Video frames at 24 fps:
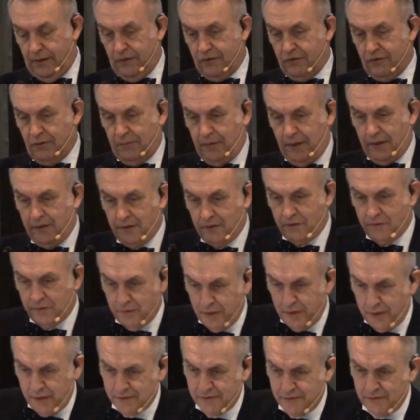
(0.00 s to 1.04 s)
So by the
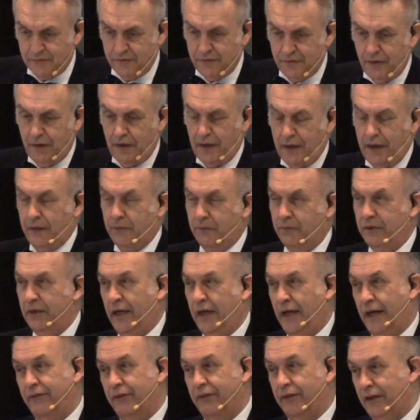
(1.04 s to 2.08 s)
grace of God, we
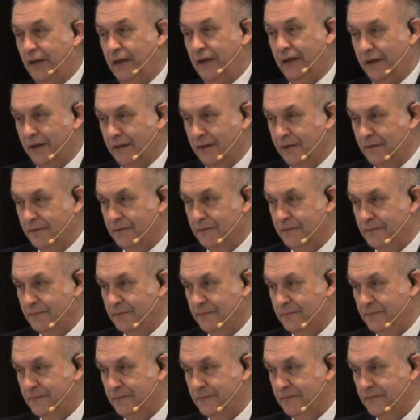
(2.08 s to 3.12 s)
have a king,
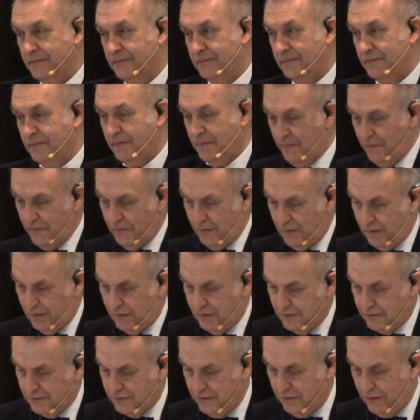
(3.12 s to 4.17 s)
and
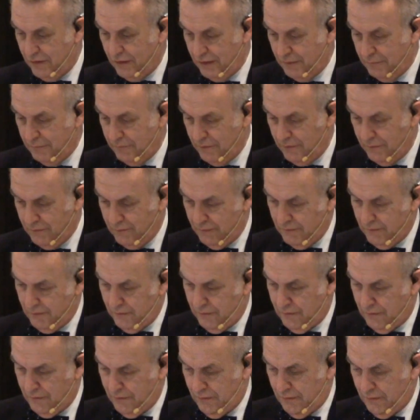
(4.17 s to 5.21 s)
his name
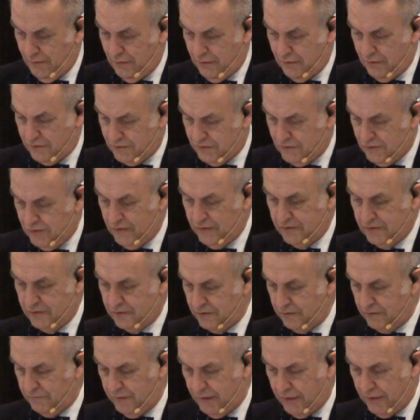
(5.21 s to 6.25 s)
is
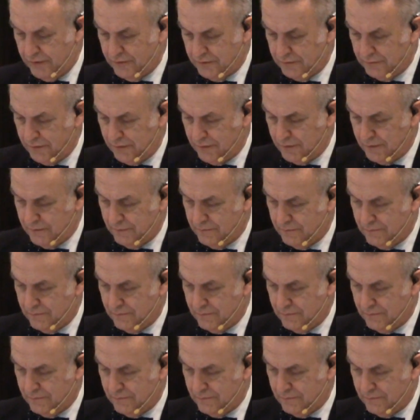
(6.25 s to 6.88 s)
Jesus of Nazareth.